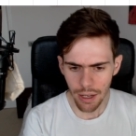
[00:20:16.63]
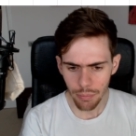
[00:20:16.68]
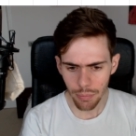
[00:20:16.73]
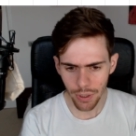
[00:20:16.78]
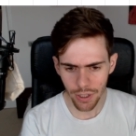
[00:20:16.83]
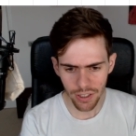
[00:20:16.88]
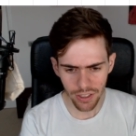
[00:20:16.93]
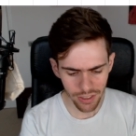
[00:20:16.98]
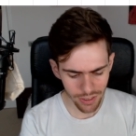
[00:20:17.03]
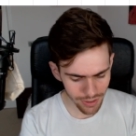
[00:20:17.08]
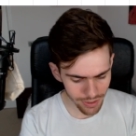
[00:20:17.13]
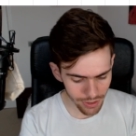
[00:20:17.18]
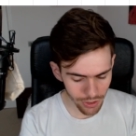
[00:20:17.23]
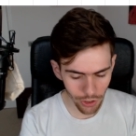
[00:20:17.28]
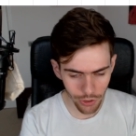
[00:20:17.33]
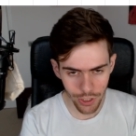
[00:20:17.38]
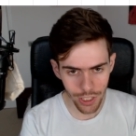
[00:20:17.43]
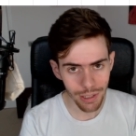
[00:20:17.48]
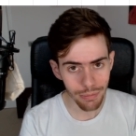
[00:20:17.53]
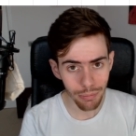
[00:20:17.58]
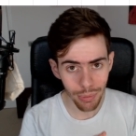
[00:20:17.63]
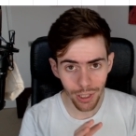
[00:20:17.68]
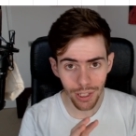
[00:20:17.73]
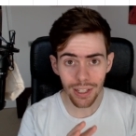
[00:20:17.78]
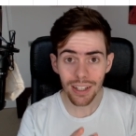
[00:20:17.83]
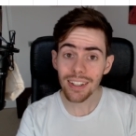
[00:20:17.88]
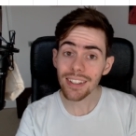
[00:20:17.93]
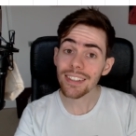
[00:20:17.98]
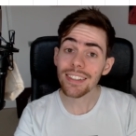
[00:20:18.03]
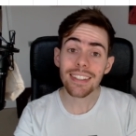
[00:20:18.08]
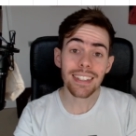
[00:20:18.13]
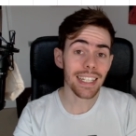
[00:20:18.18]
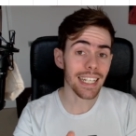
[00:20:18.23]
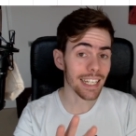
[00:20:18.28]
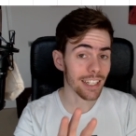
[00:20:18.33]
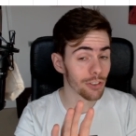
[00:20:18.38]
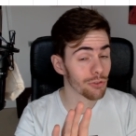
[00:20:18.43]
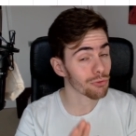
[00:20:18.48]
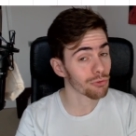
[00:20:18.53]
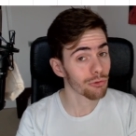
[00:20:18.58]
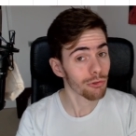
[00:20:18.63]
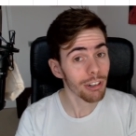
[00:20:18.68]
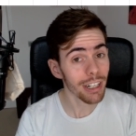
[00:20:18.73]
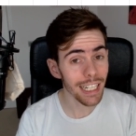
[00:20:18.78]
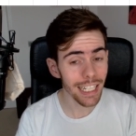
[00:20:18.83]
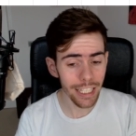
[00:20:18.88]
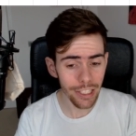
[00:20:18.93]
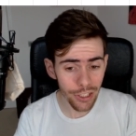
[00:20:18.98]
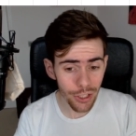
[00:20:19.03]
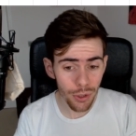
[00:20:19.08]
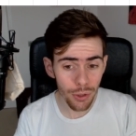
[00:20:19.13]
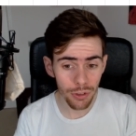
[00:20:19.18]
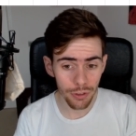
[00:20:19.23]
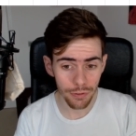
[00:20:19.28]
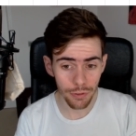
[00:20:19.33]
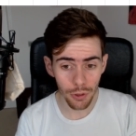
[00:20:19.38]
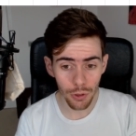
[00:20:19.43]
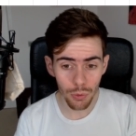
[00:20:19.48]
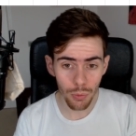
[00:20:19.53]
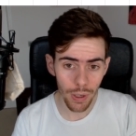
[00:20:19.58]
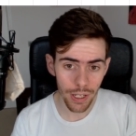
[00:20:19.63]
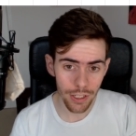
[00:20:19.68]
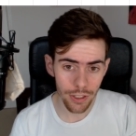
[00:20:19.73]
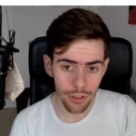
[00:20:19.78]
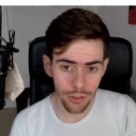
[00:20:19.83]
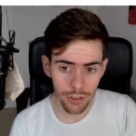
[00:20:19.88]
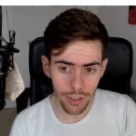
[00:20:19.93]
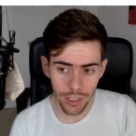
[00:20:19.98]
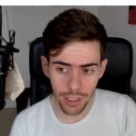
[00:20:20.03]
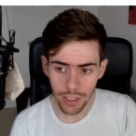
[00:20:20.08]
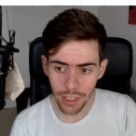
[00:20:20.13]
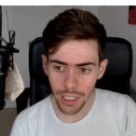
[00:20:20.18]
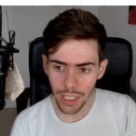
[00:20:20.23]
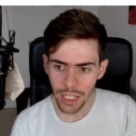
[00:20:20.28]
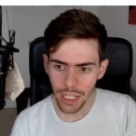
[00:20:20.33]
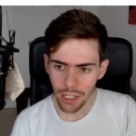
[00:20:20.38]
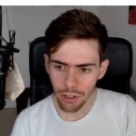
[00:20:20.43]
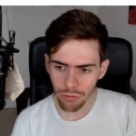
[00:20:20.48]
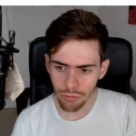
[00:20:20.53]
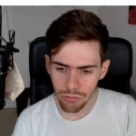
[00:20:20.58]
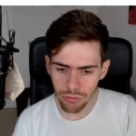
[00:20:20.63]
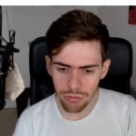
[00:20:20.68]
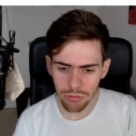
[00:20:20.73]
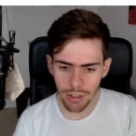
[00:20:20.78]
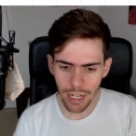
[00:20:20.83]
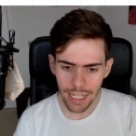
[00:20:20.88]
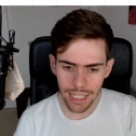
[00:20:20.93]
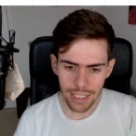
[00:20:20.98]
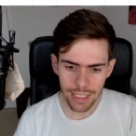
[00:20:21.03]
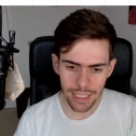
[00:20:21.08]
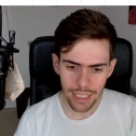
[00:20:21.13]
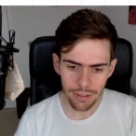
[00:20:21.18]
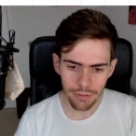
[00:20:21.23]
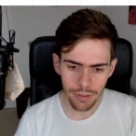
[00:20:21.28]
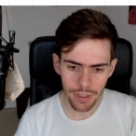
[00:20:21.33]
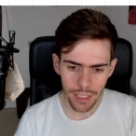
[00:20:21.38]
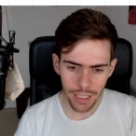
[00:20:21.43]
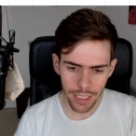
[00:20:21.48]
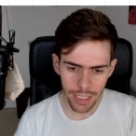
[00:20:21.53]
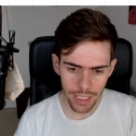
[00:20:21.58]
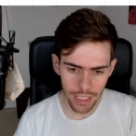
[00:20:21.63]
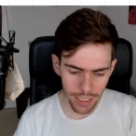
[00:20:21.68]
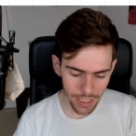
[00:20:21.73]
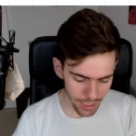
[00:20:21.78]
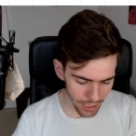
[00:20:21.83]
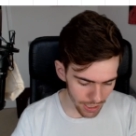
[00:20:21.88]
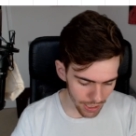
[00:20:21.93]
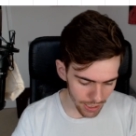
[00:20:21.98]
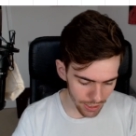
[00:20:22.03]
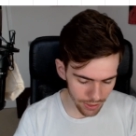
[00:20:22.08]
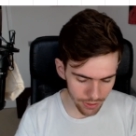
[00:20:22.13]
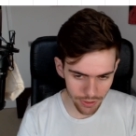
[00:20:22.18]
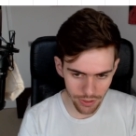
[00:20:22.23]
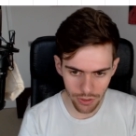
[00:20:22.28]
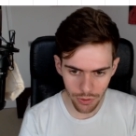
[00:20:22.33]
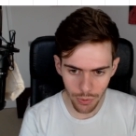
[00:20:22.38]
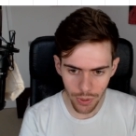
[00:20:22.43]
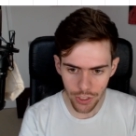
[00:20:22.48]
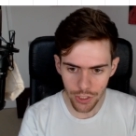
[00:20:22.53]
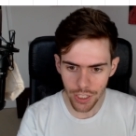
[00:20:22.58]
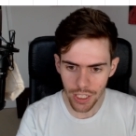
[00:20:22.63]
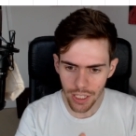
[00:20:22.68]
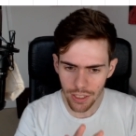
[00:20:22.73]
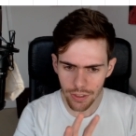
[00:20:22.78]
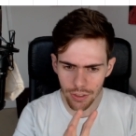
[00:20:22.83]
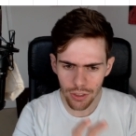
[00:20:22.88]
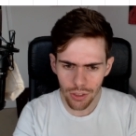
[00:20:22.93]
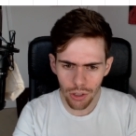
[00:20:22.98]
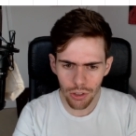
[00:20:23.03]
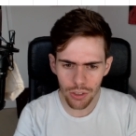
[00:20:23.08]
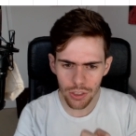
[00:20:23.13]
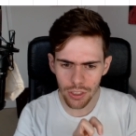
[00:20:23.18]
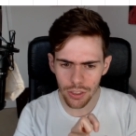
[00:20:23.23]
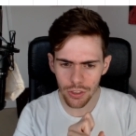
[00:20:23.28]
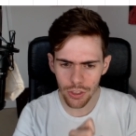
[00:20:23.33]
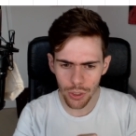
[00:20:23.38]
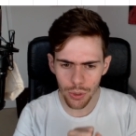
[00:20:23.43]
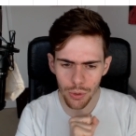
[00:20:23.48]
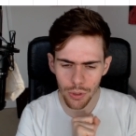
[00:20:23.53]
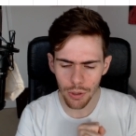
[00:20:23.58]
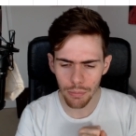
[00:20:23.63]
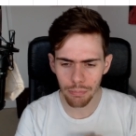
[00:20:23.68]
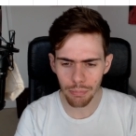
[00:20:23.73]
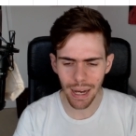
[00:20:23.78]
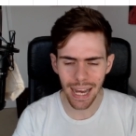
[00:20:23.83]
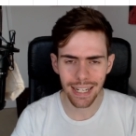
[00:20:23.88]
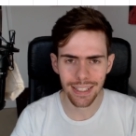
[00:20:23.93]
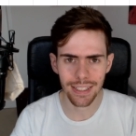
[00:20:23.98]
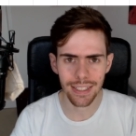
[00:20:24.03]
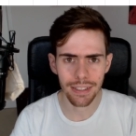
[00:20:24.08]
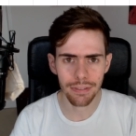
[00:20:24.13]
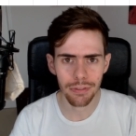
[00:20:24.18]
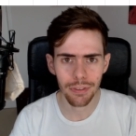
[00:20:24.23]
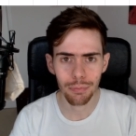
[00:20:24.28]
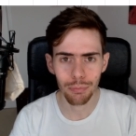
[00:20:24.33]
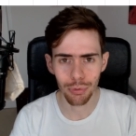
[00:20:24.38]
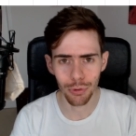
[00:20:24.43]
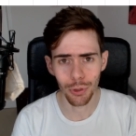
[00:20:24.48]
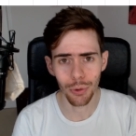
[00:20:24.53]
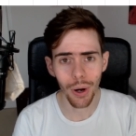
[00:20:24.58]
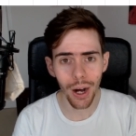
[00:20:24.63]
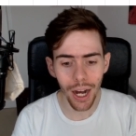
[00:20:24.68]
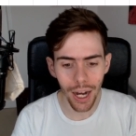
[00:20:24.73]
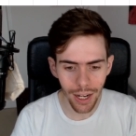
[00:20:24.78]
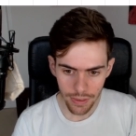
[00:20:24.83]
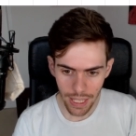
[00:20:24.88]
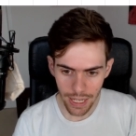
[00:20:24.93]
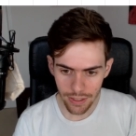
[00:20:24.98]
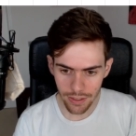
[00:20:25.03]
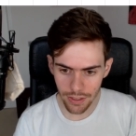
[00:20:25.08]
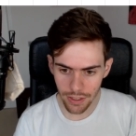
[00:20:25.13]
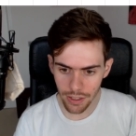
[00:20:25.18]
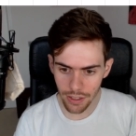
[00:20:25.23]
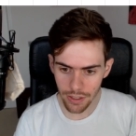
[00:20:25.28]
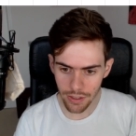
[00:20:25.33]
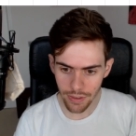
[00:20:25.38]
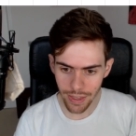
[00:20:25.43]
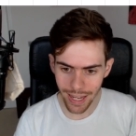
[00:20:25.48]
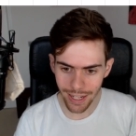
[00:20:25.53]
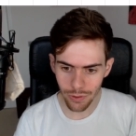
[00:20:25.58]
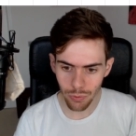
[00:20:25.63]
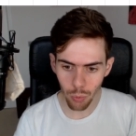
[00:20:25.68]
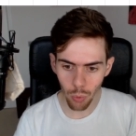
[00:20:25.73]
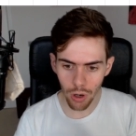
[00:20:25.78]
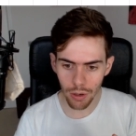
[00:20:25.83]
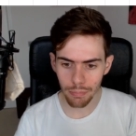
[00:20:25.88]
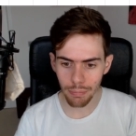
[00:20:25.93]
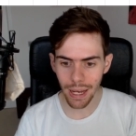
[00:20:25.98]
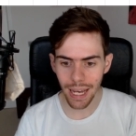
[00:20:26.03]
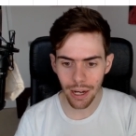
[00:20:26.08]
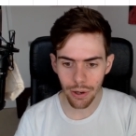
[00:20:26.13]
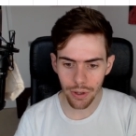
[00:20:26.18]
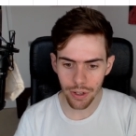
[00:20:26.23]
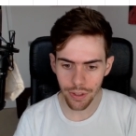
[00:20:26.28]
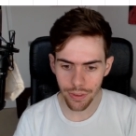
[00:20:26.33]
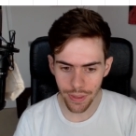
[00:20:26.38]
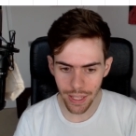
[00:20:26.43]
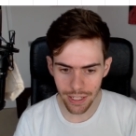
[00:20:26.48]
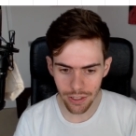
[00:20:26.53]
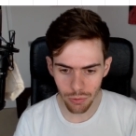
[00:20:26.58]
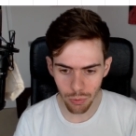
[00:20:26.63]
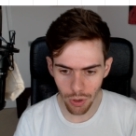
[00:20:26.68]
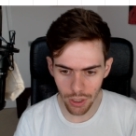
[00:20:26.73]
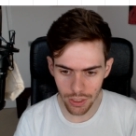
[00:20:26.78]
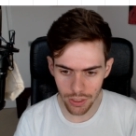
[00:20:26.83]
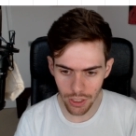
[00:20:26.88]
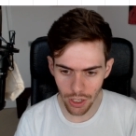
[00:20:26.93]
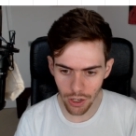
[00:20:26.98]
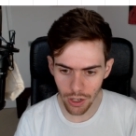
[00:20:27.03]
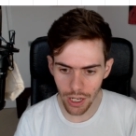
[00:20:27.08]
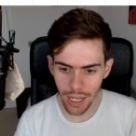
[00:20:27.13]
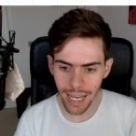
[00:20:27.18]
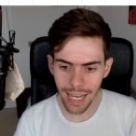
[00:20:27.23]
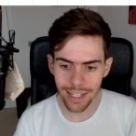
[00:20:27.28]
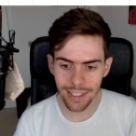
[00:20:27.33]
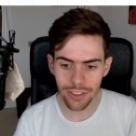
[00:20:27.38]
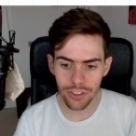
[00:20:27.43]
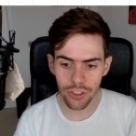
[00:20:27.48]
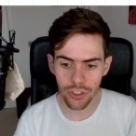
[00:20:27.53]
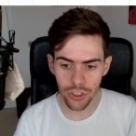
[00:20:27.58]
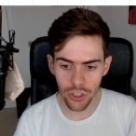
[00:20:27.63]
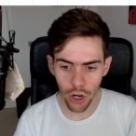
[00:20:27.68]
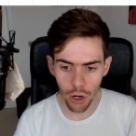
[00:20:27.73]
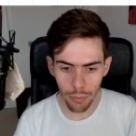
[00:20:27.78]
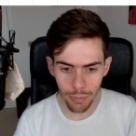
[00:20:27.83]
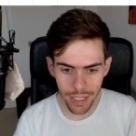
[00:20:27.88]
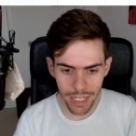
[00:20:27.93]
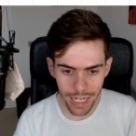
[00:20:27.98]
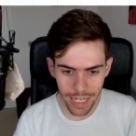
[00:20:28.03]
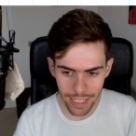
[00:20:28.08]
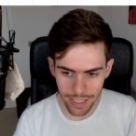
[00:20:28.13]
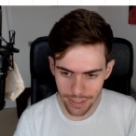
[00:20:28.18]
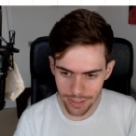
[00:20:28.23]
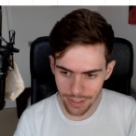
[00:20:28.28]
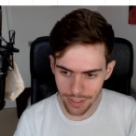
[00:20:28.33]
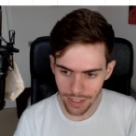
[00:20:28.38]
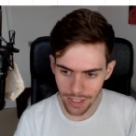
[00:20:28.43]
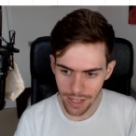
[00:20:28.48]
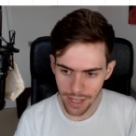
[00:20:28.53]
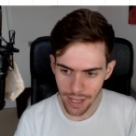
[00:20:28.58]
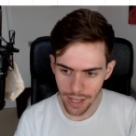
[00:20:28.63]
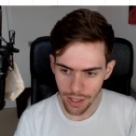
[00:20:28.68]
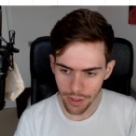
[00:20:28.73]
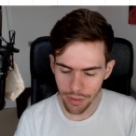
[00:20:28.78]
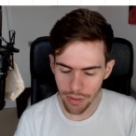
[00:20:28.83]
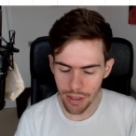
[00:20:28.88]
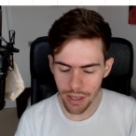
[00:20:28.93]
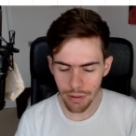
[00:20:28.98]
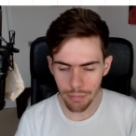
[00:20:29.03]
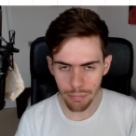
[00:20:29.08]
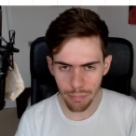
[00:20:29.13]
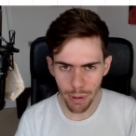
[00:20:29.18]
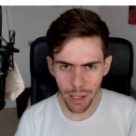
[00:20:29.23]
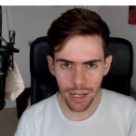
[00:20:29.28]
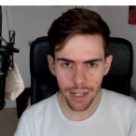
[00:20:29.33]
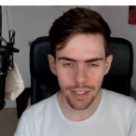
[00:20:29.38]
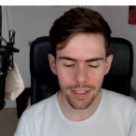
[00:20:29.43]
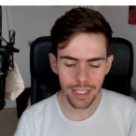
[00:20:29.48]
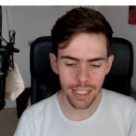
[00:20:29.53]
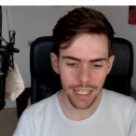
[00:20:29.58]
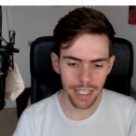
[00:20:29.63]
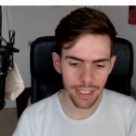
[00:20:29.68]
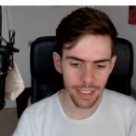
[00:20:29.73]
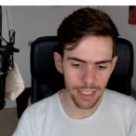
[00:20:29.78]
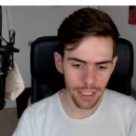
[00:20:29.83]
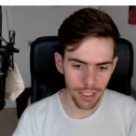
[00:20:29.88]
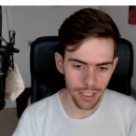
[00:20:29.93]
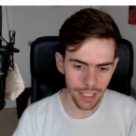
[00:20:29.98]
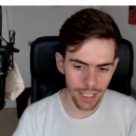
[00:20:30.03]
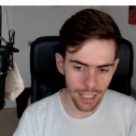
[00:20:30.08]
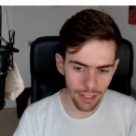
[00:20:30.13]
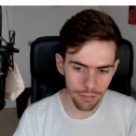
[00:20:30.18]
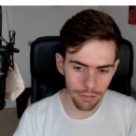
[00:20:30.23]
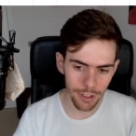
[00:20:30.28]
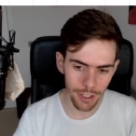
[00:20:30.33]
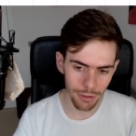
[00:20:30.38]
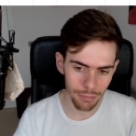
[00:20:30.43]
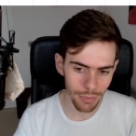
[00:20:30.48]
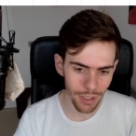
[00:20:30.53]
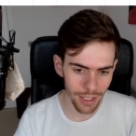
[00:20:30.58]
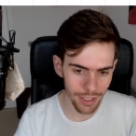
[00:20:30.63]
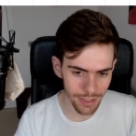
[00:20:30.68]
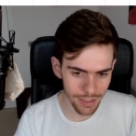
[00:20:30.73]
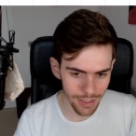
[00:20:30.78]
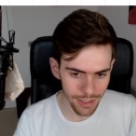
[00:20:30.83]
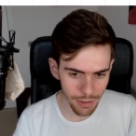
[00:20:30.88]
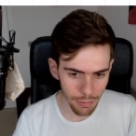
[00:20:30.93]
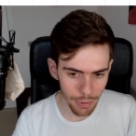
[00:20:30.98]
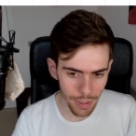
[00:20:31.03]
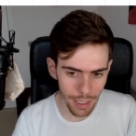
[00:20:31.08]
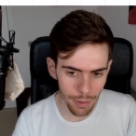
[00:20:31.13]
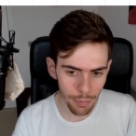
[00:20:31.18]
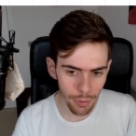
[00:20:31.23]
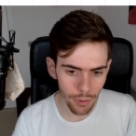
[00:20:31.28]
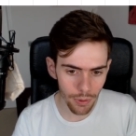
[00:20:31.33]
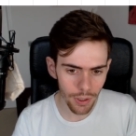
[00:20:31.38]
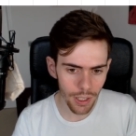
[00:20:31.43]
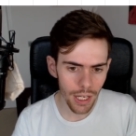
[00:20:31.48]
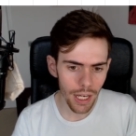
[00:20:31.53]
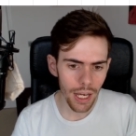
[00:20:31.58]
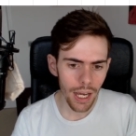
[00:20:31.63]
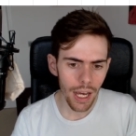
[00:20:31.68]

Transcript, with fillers: because dodging bullets is really useful when you're a relatively uh, squishy and not too combative Brujah. That's good. That's one power. That's one dot and dominate. The ability to give commands to people,